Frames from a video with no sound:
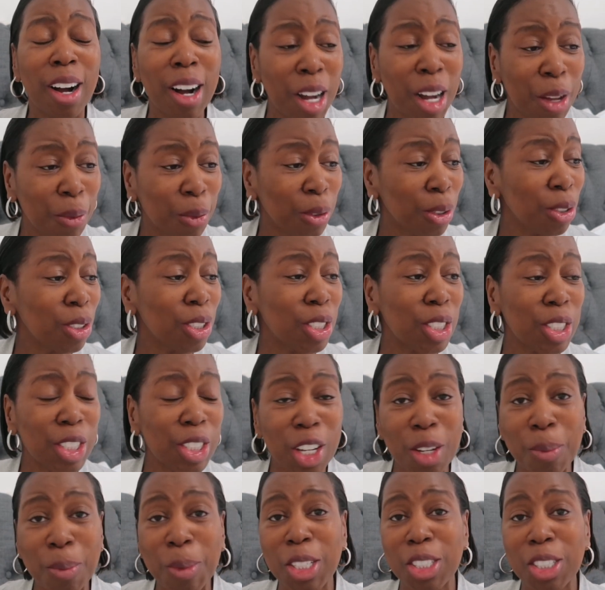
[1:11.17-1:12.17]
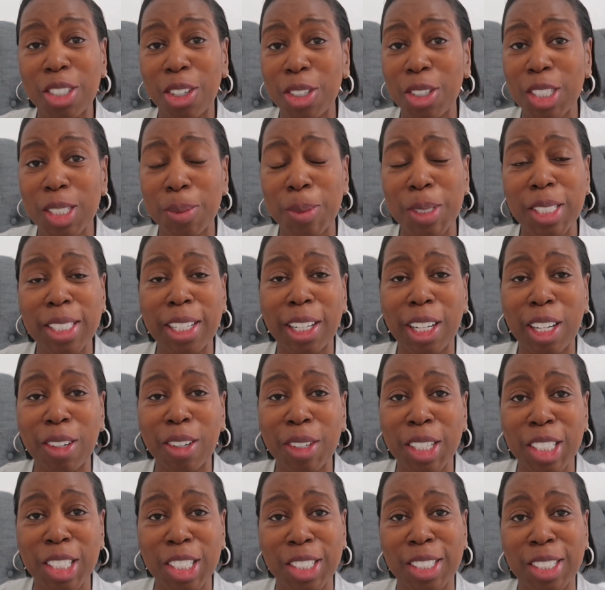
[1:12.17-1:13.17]
I've got so much Christmas
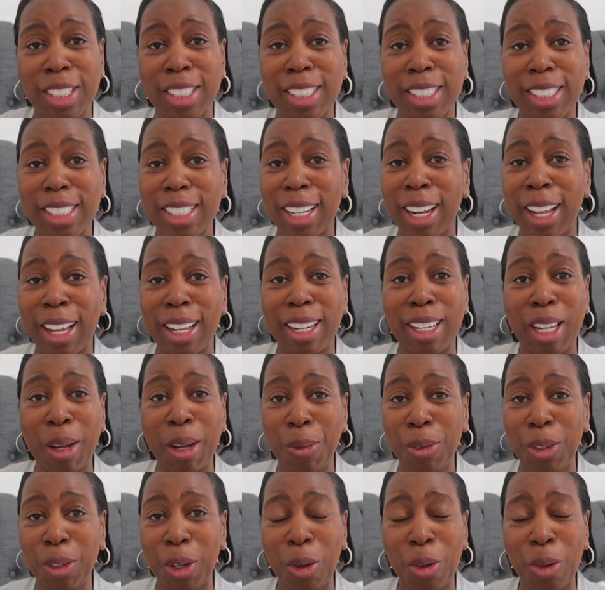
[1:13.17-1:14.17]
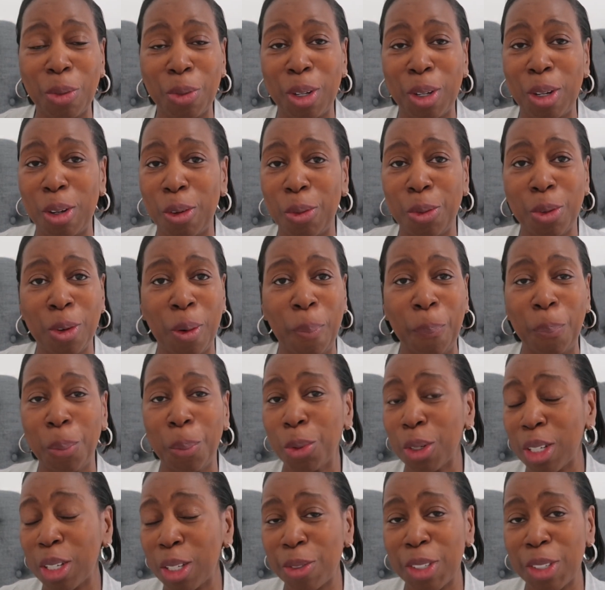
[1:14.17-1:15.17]
decorations like left over from
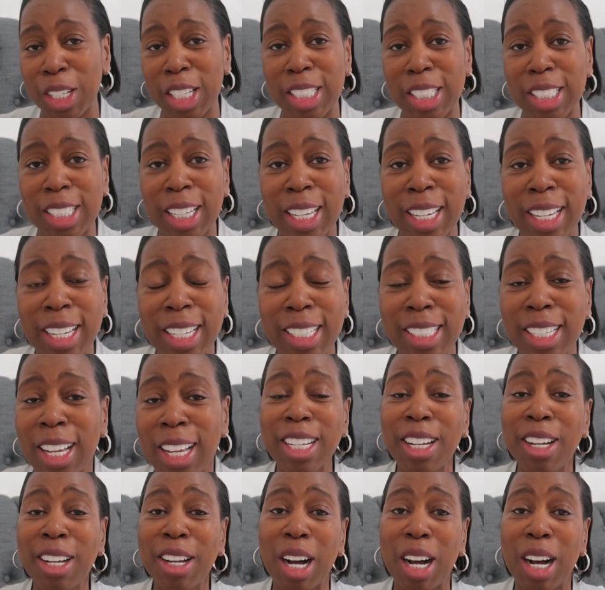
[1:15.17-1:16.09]
previous years.